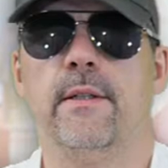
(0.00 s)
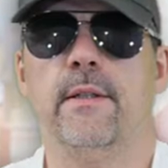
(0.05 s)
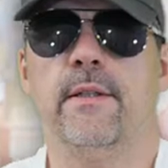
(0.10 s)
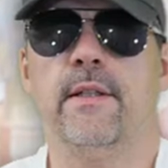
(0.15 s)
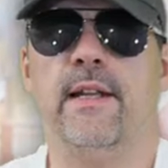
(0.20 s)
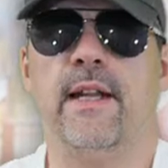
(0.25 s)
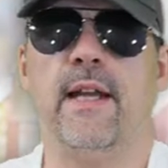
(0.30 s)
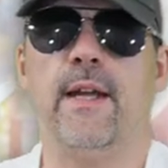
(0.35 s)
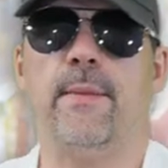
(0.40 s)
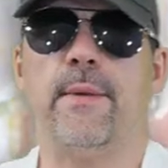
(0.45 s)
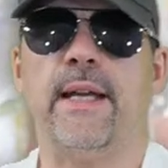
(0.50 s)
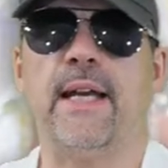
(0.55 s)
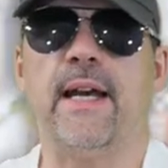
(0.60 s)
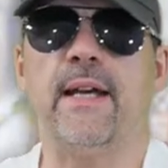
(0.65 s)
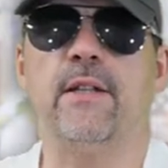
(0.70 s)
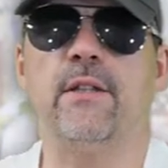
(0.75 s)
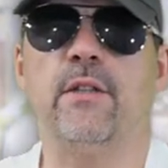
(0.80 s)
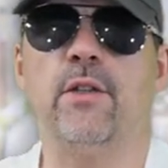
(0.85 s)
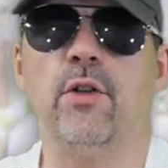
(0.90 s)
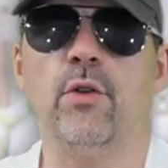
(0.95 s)
Today we
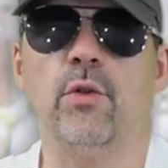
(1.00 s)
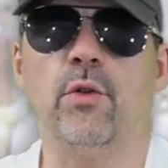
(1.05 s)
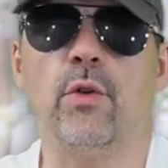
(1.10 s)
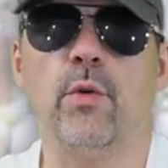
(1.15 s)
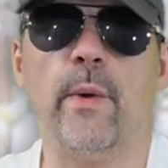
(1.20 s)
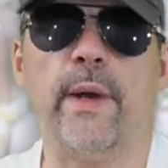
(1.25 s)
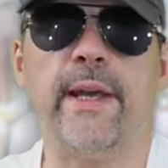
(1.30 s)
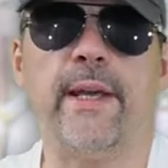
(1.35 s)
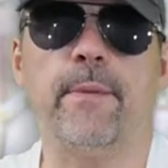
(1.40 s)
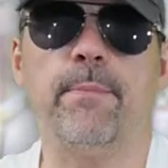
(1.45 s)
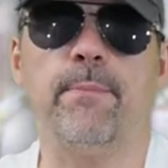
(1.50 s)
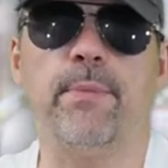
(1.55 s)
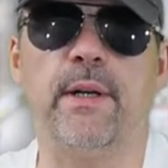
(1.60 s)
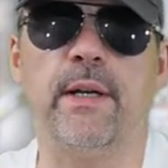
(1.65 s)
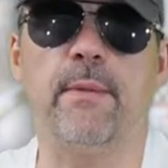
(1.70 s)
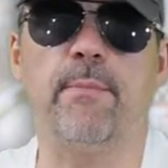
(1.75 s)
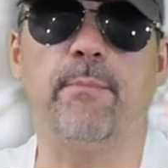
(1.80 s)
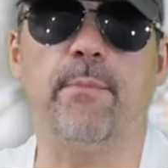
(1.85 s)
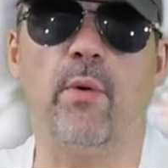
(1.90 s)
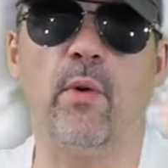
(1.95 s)
got two quick
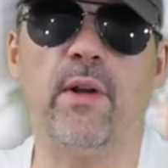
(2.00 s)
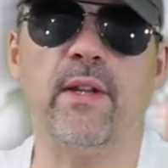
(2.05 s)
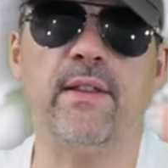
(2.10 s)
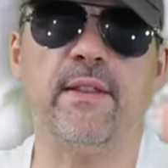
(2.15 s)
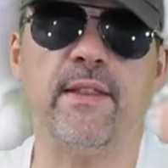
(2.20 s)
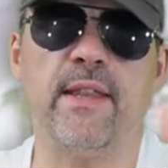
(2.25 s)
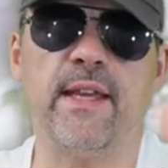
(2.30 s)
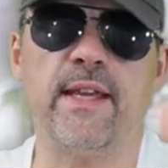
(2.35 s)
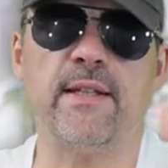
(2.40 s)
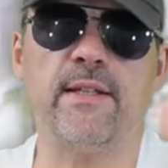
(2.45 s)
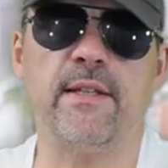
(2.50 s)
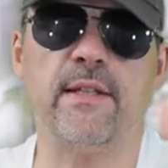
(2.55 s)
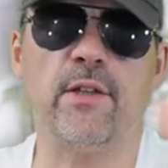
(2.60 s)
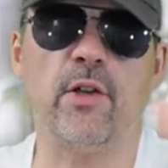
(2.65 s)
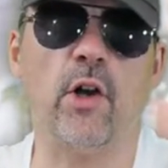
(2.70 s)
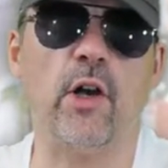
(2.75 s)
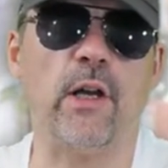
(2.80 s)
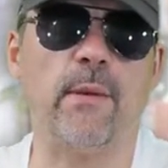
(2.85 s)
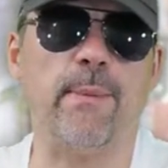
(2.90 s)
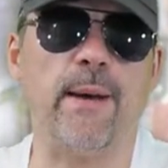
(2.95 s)
but important things to
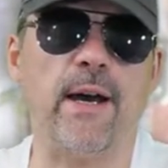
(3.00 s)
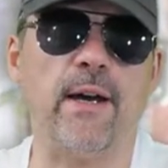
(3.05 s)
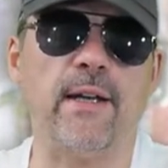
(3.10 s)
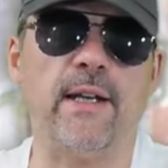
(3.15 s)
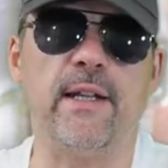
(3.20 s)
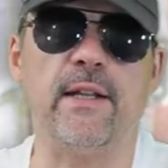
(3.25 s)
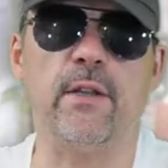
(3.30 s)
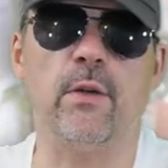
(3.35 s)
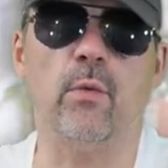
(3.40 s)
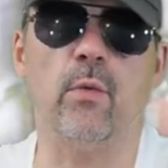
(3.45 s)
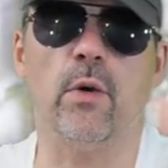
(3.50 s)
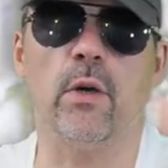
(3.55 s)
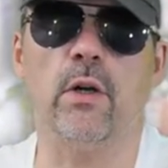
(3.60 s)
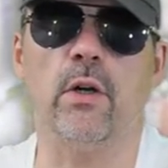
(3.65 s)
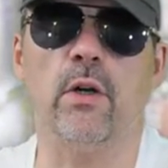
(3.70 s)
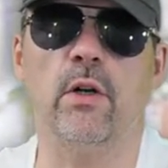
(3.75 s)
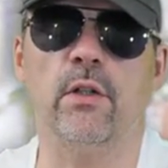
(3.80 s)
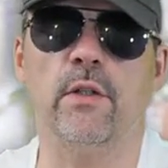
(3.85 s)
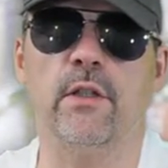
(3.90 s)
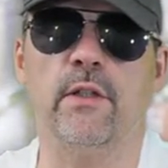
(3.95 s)
talk about in the
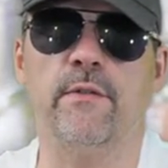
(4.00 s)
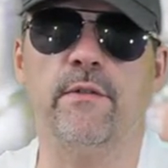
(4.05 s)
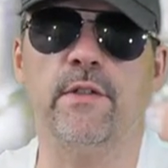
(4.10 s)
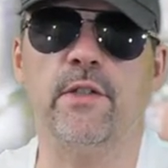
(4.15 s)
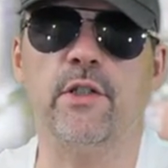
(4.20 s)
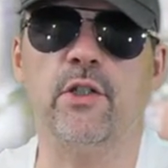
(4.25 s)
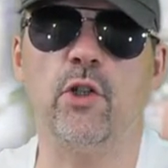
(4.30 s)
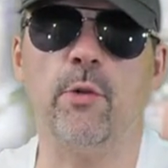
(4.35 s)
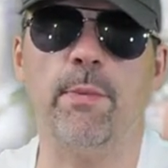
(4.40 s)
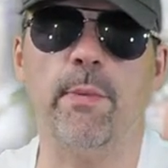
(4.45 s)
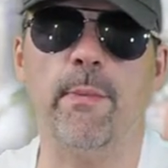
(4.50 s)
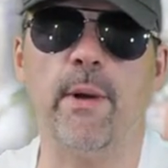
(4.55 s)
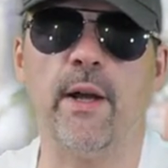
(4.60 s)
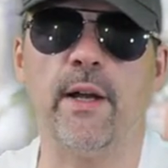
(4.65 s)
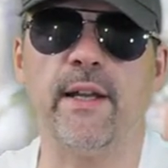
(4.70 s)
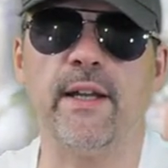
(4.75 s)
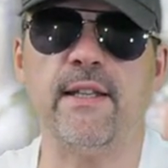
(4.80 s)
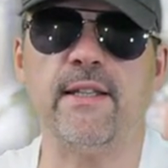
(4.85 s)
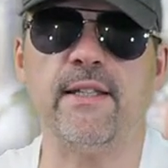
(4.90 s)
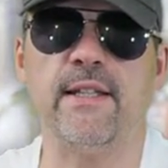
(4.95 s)
world of
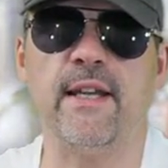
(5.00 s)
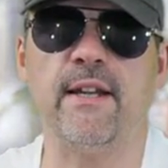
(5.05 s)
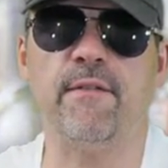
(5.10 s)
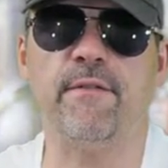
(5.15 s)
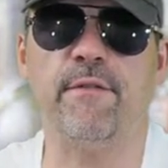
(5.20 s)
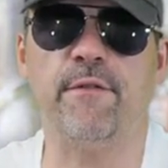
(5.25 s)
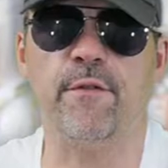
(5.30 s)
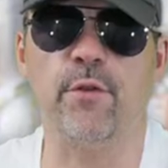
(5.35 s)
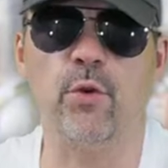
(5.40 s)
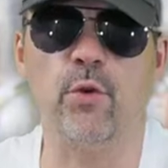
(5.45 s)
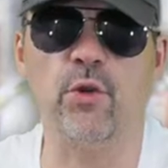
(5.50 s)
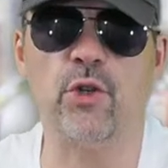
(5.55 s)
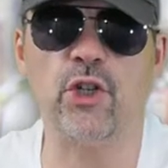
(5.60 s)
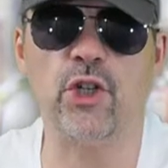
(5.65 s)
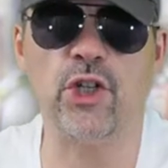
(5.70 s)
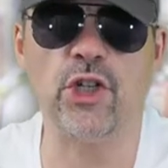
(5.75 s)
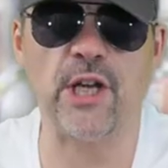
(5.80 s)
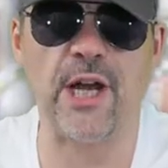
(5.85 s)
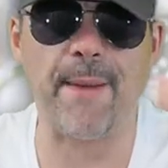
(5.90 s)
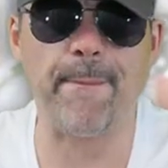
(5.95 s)
supermarkets and food
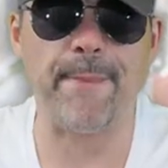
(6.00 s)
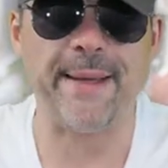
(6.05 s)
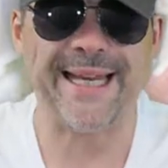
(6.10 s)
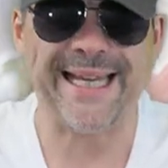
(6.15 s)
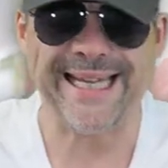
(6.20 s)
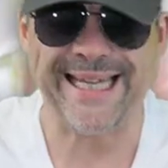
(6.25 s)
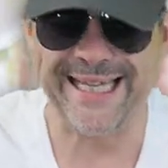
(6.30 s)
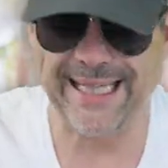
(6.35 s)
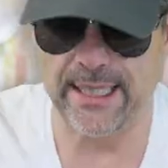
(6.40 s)
shopping.